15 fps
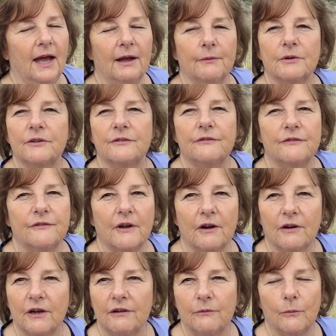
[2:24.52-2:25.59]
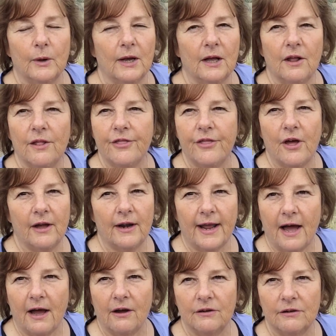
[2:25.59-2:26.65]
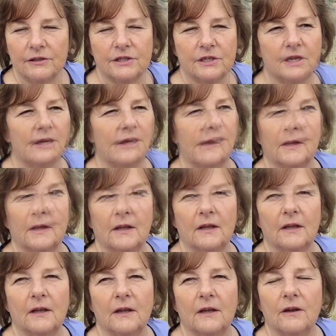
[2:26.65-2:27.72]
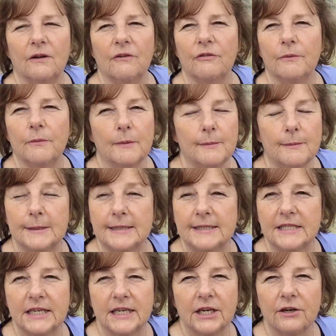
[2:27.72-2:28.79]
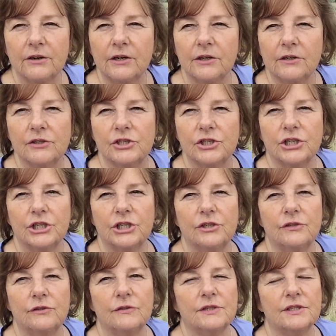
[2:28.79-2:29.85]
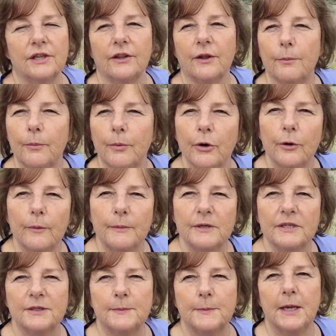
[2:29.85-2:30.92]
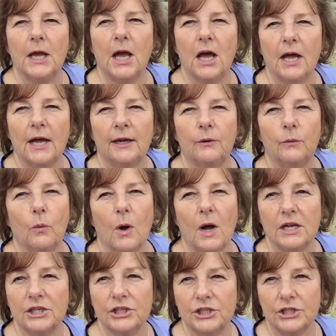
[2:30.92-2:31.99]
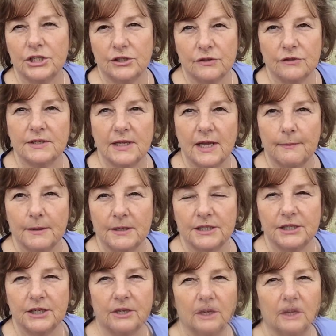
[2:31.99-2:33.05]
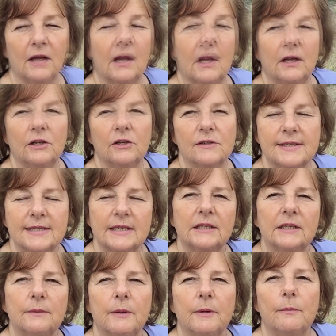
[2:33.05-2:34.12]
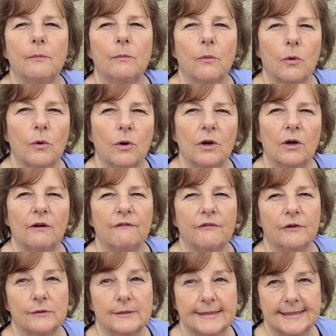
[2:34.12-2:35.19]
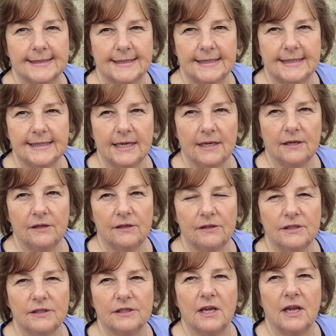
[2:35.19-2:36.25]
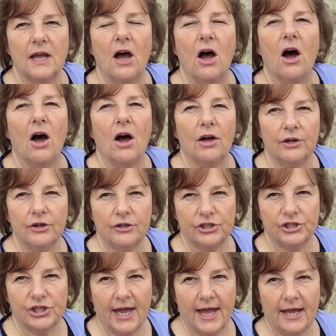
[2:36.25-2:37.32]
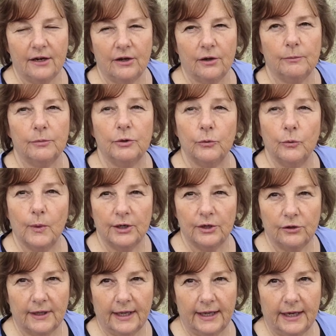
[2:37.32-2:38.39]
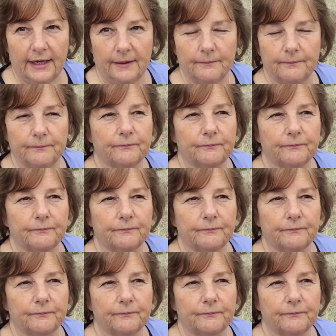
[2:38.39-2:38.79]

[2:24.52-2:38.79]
It was very well thought out from the material she used and the purpose behind why she used that material. You'll see a little bit more of those details on her channel, Blue Wonder Lady.